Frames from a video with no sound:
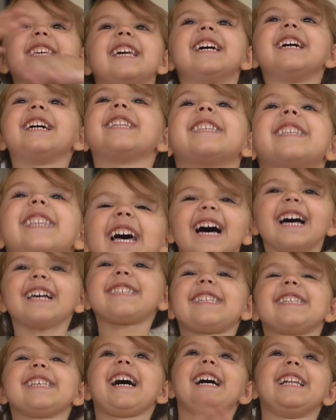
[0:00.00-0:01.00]
It was an
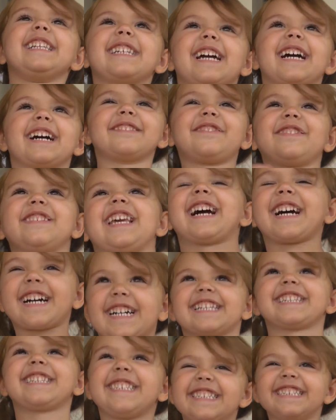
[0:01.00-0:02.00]
unexpected
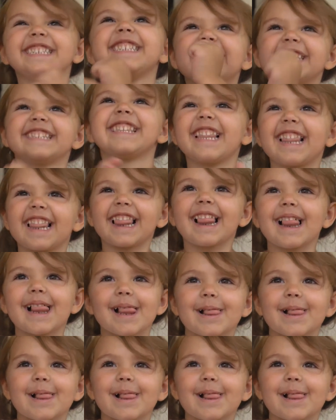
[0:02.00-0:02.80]
blessing from the universe.